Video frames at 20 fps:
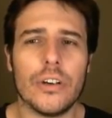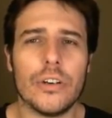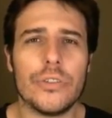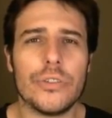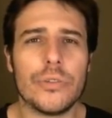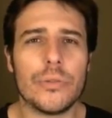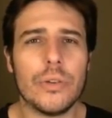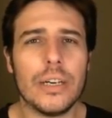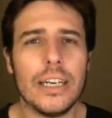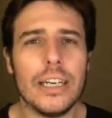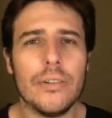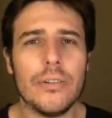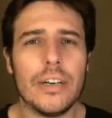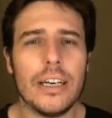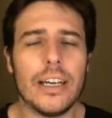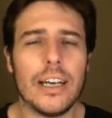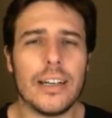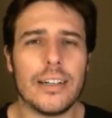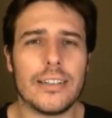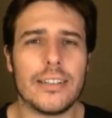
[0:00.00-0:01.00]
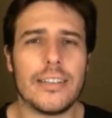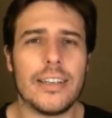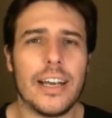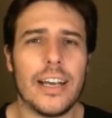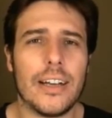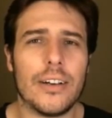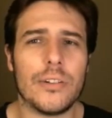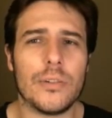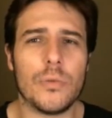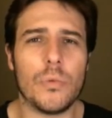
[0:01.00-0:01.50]
to really
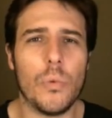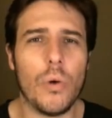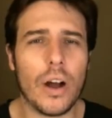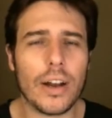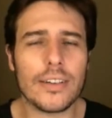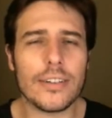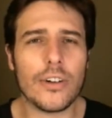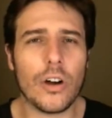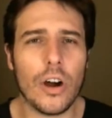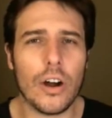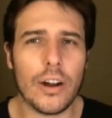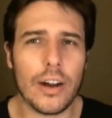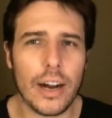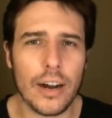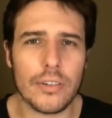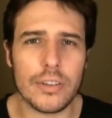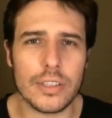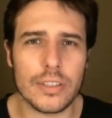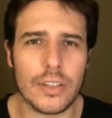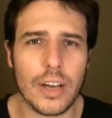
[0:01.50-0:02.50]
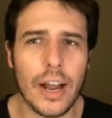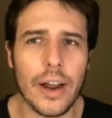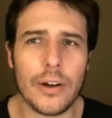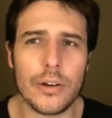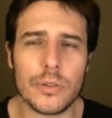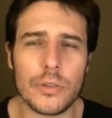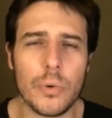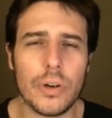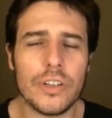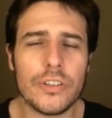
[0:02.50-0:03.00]
understand what are our
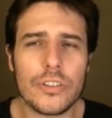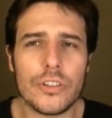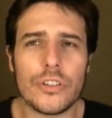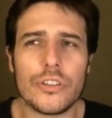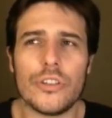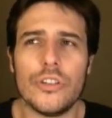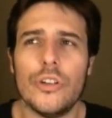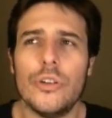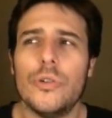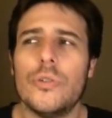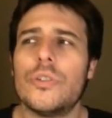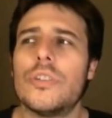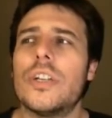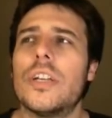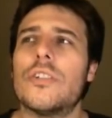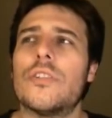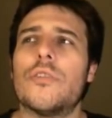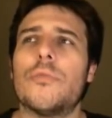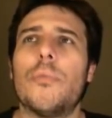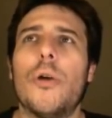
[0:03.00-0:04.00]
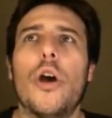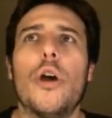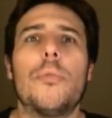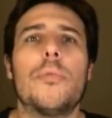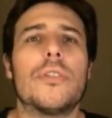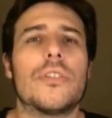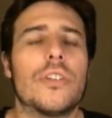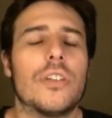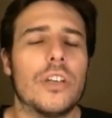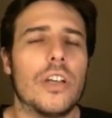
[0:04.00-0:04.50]
desires, what is this new sense of
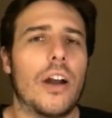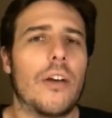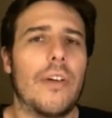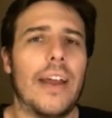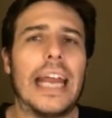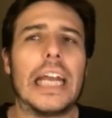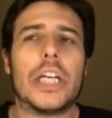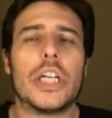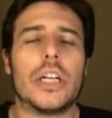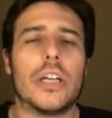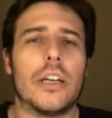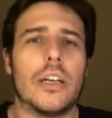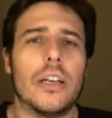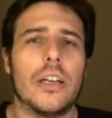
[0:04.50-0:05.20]
purpose and direction